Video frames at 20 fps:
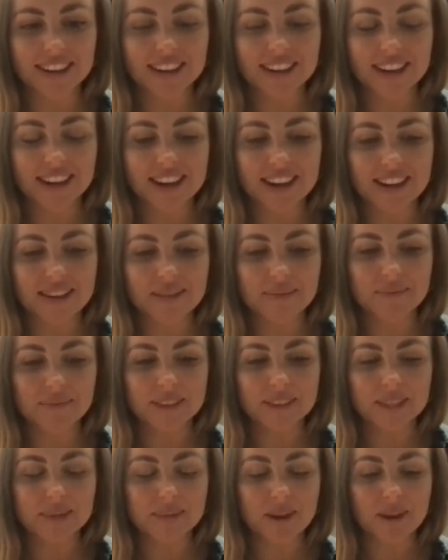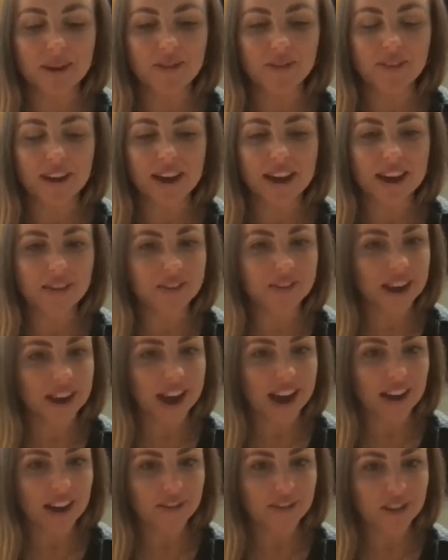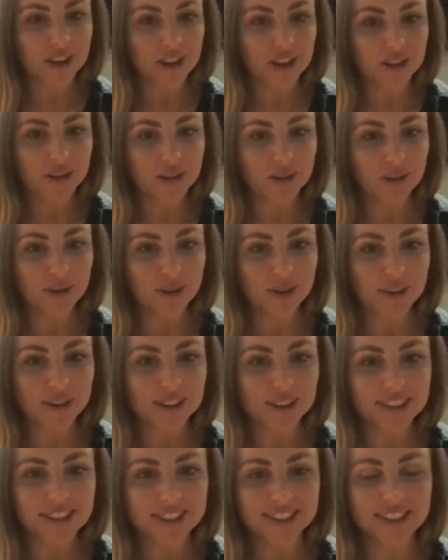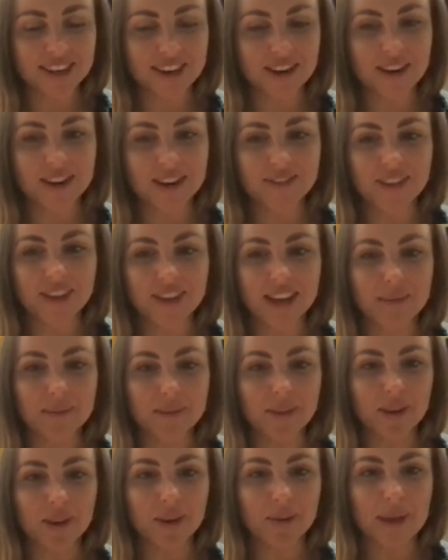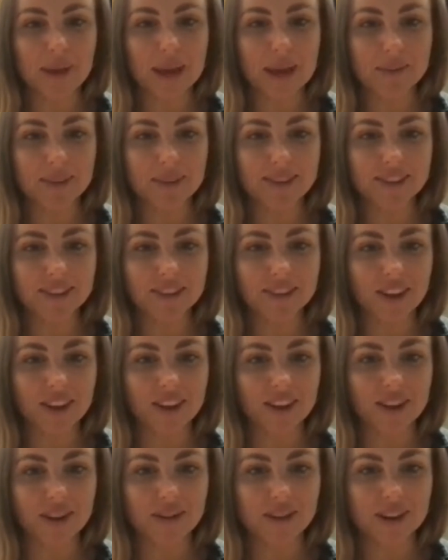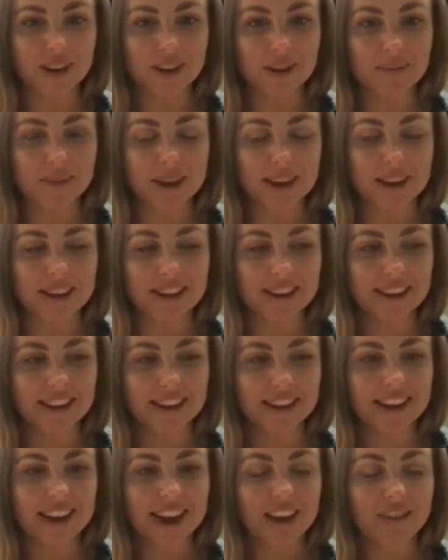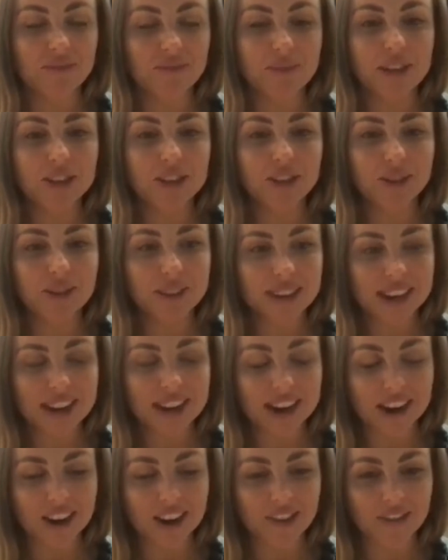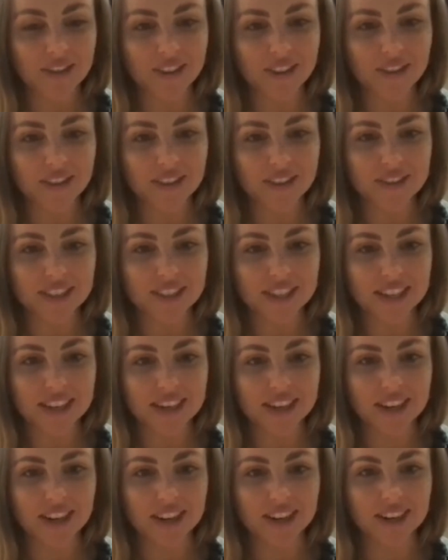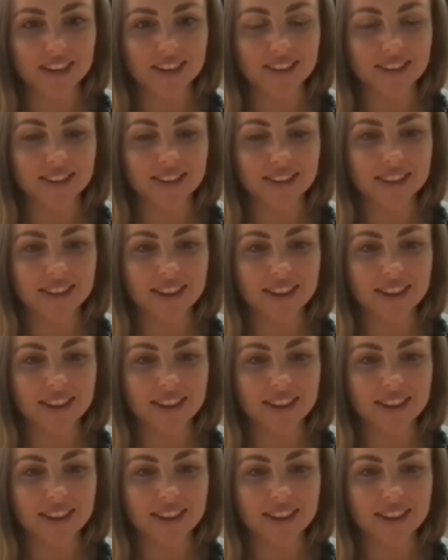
It's about 5.5 years old, so I feel like I'm a little baby salon owner, but I've been doing hair for 15 years.